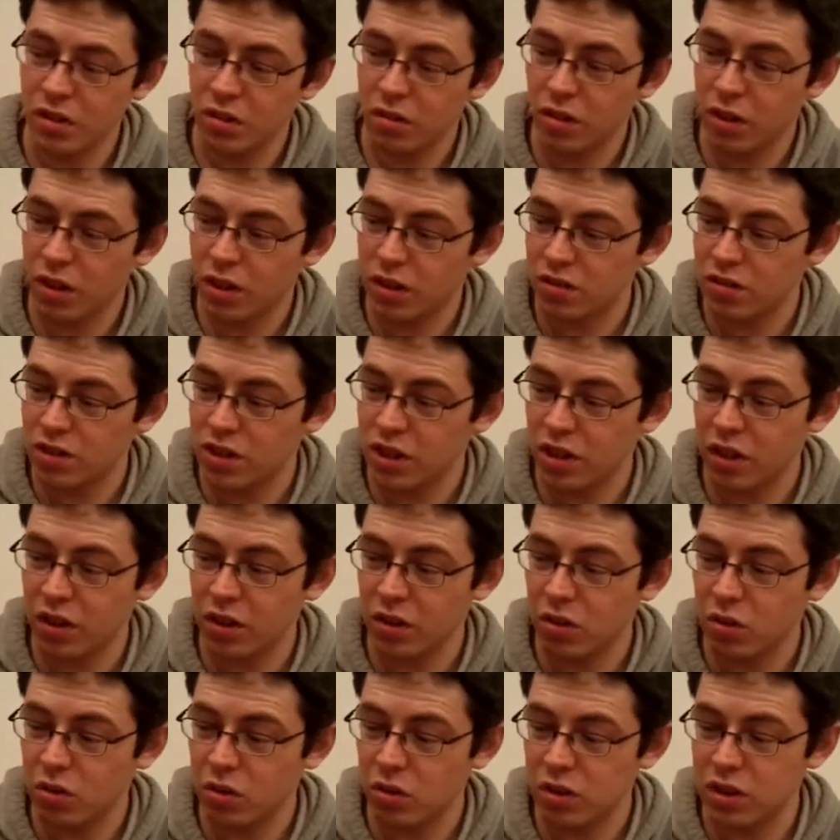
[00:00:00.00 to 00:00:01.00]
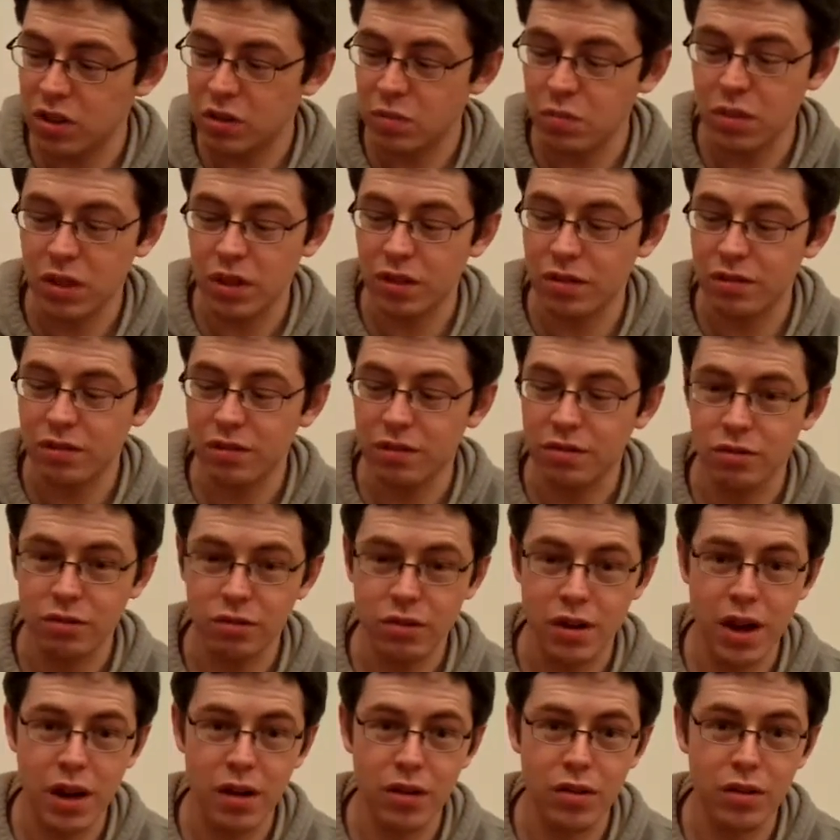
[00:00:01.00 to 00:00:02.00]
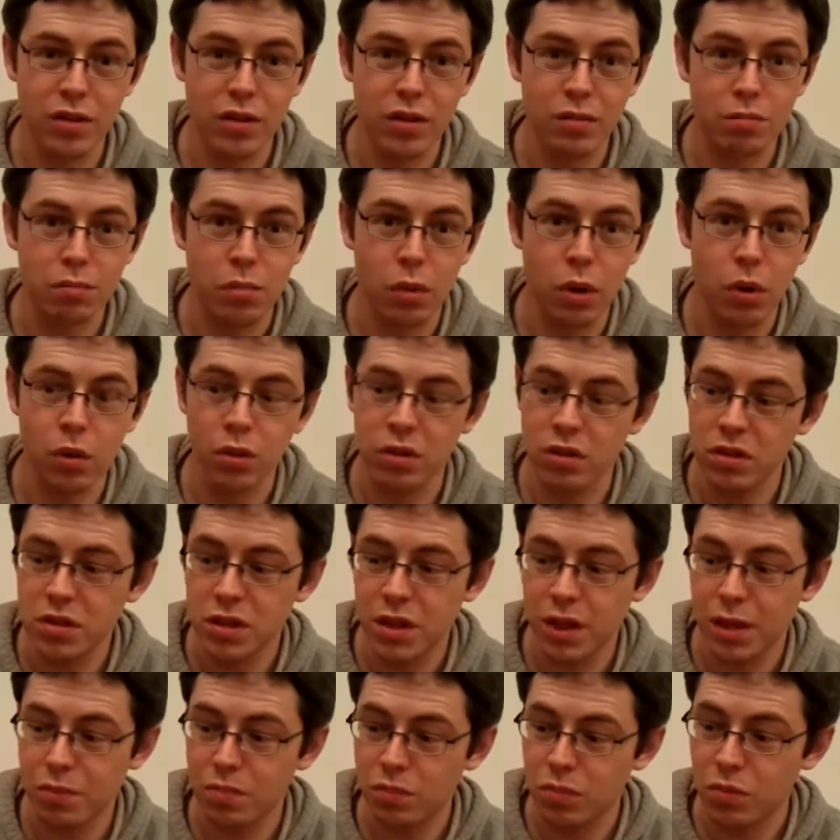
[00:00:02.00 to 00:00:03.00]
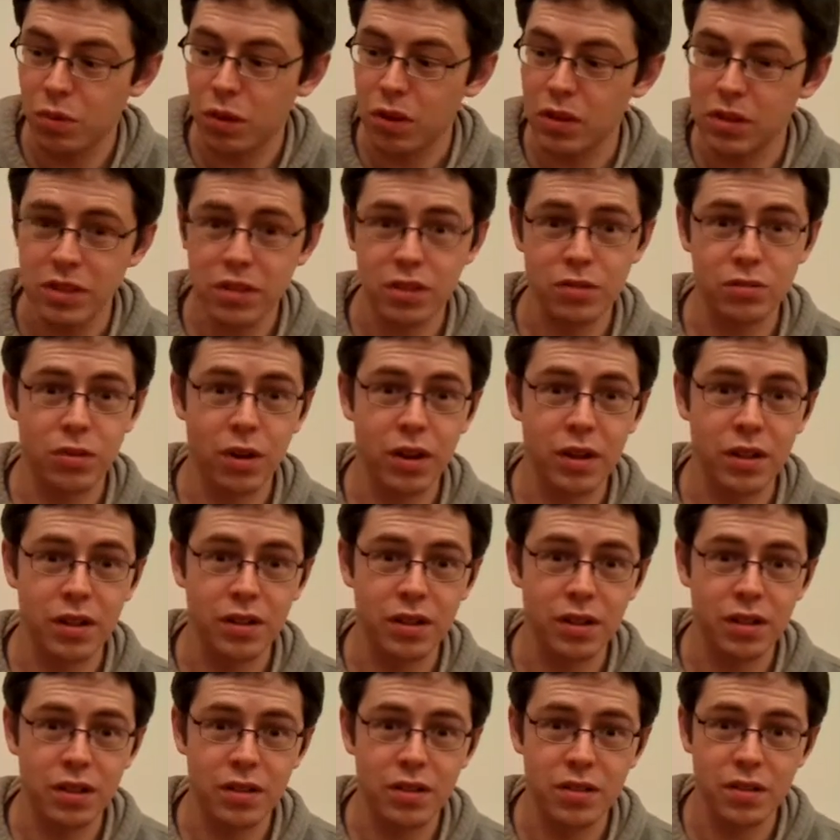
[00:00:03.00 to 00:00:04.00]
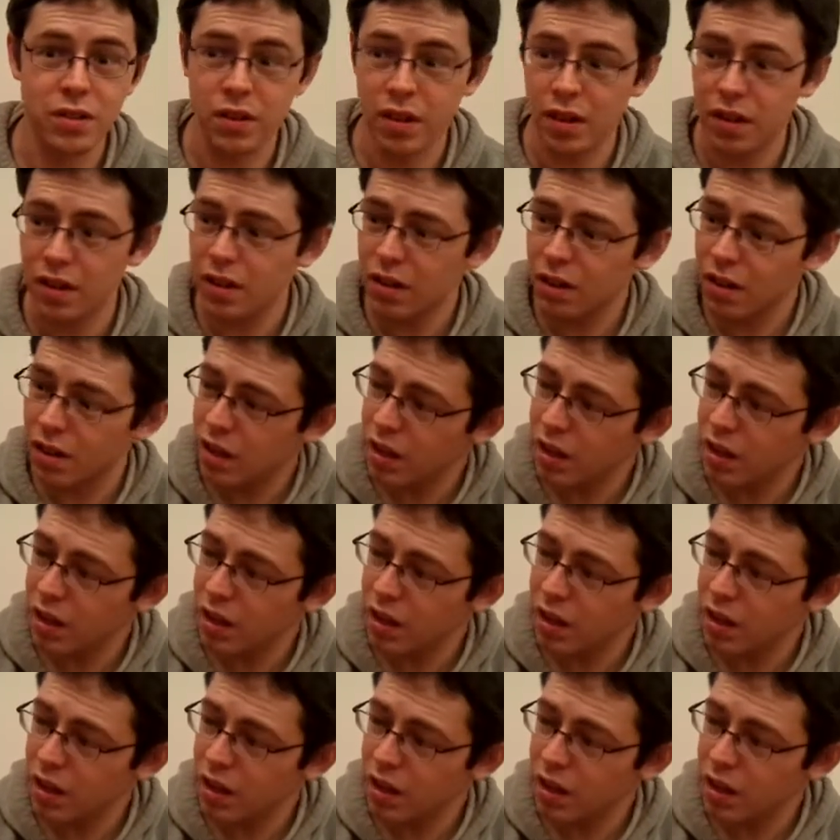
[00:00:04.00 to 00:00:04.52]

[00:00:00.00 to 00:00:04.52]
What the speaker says: Well, she got to hold something round, ball shaped while she's riding the lizard, eh?